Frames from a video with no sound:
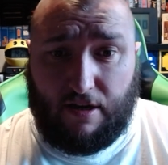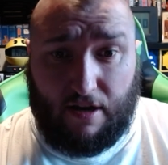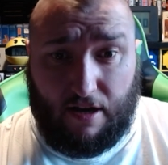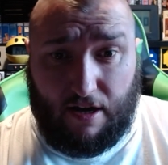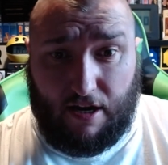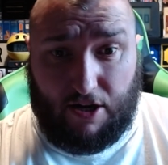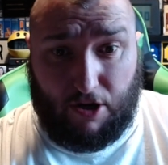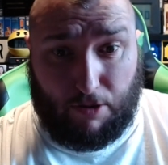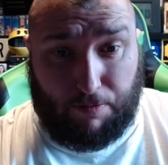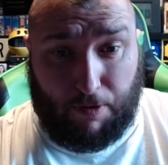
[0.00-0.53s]

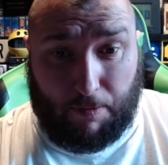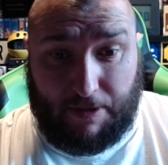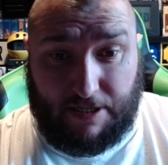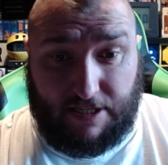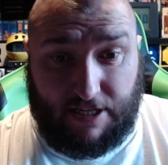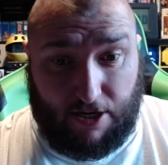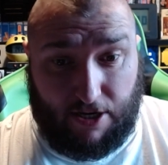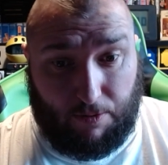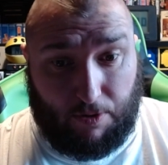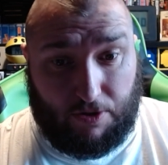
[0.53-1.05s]
and I'll probably
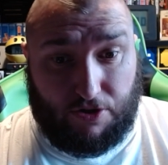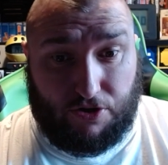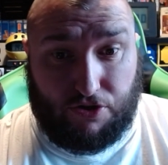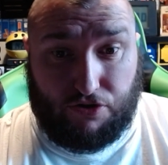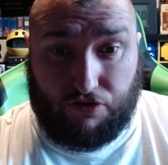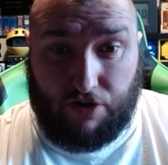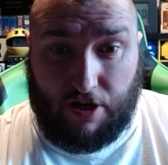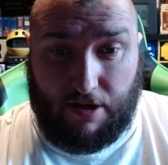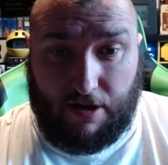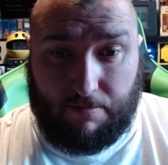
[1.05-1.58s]
see you on the
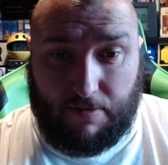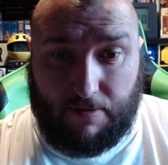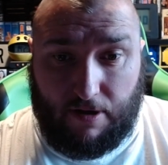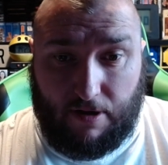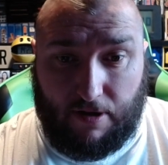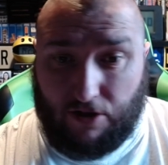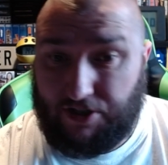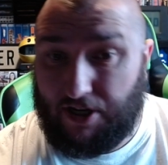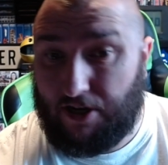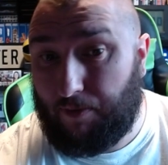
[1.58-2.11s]
stream.
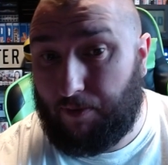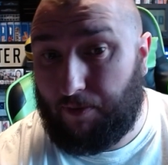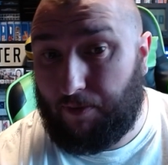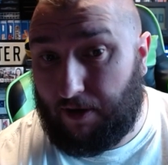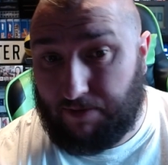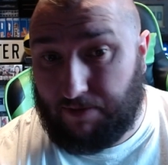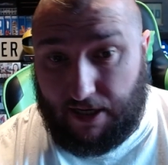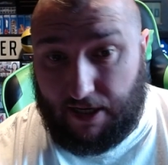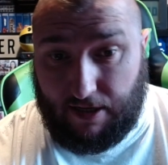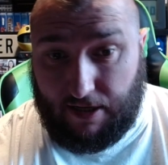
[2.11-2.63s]
I don't know when I'm
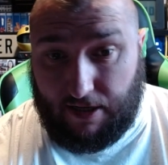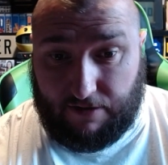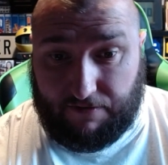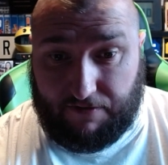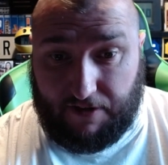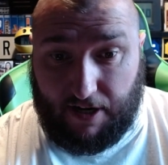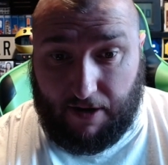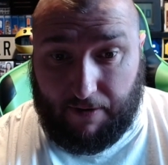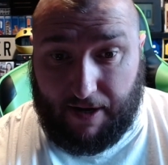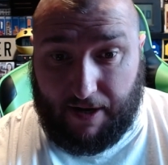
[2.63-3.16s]
sending this
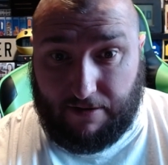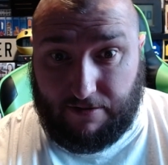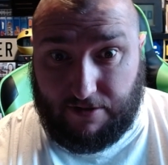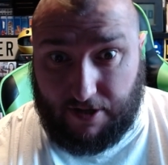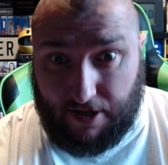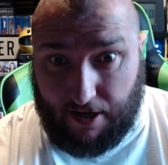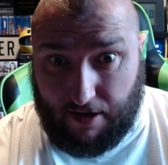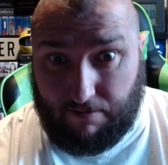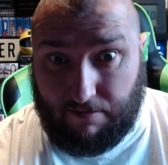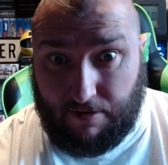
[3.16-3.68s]
video out,
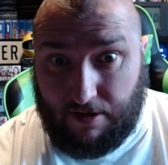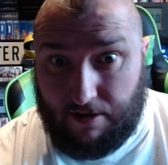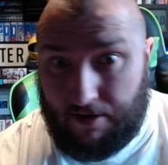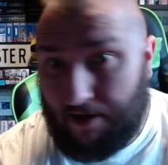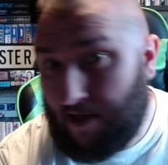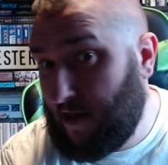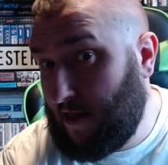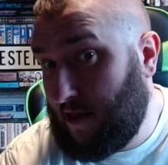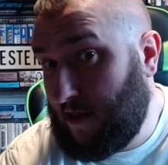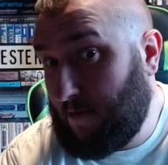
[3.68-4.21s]
so
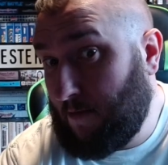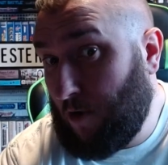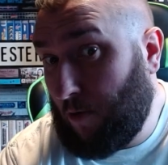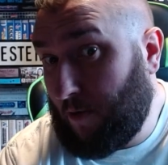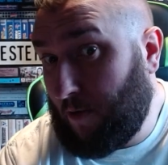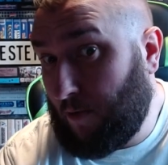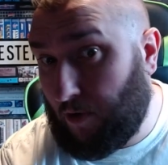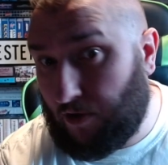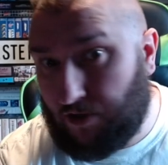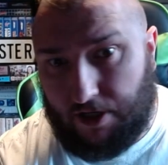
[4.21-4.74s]
there might be
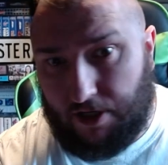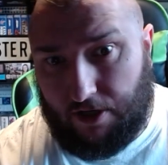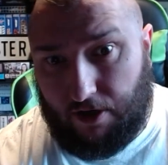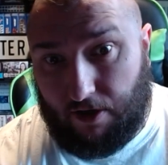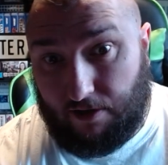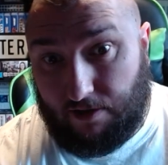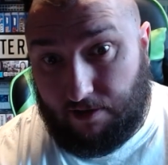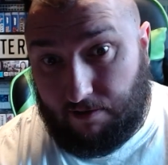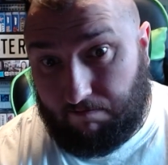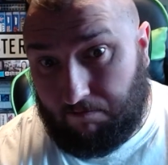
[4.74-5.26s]
one tonight.